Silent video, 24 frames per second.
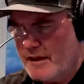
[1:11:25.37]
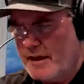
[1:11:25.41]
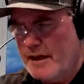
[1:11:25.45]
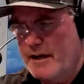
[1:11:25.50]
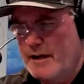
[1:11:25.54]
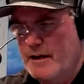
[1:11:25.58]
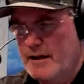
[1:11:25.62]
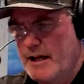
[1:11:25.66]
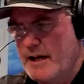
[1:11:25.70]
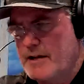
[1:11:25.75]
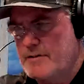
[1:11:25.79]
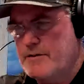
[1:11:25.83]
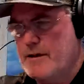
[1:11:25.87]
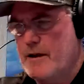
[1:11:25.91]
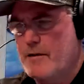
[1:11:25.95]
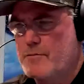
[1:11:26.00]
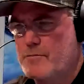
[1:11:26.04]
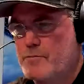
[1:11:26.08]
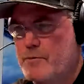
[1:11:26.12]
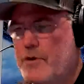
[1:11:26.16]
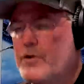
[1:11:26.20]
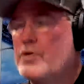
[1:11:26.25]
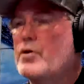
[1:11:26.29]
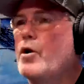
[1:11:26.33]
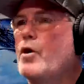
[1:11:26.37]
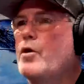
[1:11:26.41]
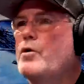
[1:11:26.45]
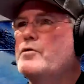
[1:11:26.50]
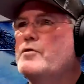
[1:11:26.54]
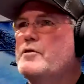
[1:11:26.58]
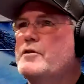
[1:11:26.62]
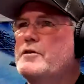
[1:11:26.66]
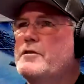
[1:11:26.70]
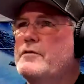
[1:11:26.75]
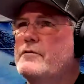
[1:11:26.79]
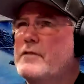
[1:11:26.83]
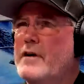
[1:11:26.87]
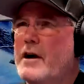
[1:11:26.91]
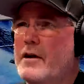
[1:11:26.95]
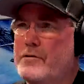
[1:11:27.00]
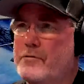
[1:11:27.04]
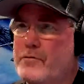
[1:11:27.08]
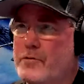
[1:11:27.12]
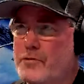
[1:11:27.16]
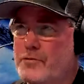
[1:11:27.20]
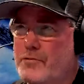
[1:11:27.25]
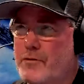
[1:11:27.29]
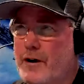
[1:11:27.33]
And a lot of times when you're older and you've gone
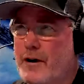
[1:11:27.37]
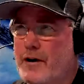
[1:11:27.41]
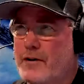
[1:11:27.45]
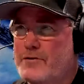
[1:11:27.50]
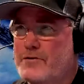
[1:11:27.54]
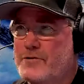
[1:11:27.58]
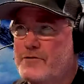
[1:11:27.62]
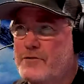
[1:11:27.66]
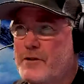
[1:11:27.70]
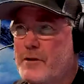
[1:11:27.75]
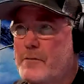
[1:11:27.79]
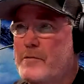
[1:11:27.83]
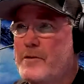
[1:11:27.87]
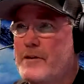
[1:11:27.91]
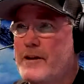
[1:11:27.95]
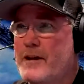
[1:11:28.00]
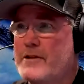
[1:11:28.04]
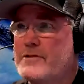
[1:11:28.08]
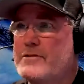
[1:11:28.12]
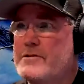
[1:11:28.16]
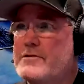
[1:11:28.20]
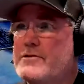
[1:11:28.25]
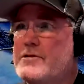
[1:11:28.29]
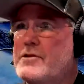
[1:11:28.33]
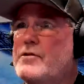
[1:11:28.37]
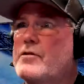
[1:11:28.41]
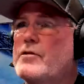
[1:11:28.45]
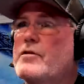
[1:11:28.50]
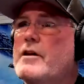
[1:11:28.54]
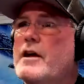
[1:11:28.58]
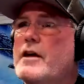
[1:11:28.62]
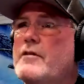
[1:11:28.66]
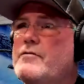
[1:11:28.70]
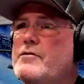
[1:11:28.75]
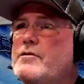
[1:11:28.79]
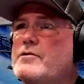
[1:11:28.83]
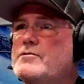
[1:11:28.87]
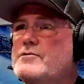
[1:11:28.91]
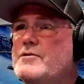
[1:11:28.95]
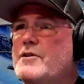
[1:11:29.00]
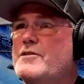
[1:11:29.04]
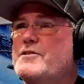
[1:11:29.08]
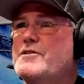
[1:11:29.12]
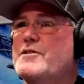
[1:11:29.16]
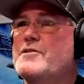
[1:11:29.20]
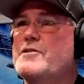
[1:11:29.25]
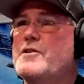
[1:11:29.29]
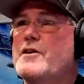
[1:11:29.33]
through trials and tribulations in your life, you
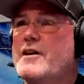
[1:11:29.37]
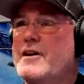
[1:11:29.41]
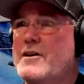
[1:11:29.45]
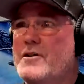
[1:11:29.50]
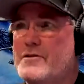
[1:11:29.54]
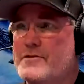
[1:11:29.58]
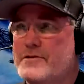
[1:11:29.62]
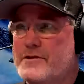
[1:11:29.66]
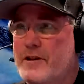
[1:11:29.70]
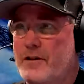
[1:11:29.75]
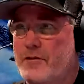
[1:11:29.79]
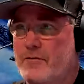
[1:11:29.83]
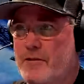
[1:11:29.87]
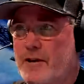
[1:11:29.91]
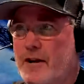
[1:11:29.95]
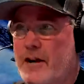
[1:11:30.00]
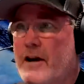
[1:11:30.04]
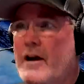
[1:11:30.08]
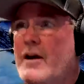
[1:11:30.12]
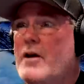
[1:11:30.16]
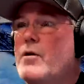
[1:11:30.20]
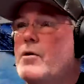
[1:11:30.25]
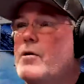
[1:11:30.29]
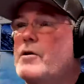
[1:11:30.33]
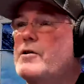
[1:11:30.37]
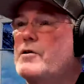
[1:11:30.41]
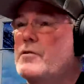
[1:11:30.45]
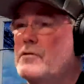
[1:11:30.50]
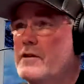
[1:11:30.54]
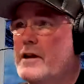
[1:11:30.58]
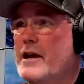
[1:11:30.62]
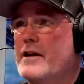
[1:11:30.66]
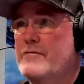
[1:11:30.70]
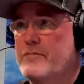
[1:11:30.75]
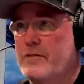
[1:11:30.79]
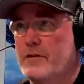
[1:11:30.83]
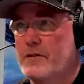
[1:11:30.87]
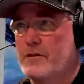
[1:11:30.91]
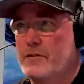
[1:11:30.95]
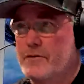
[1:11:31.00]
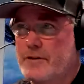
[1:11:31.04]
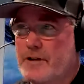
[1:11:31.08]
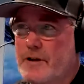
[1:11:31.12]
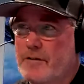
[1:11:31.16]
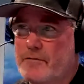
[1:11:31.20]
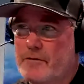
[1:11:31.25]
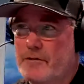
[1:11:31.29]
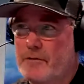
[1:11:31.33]
start to look at yourself or your life a little
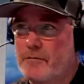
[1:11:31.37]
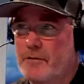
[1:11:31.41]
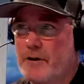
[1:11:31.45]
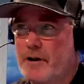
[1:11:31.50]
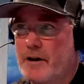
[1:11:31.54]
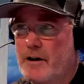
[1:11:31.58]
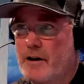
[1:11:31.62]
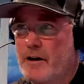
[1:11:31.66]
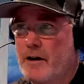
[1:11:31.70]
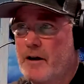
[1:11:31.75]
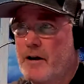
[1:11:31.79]
different, right?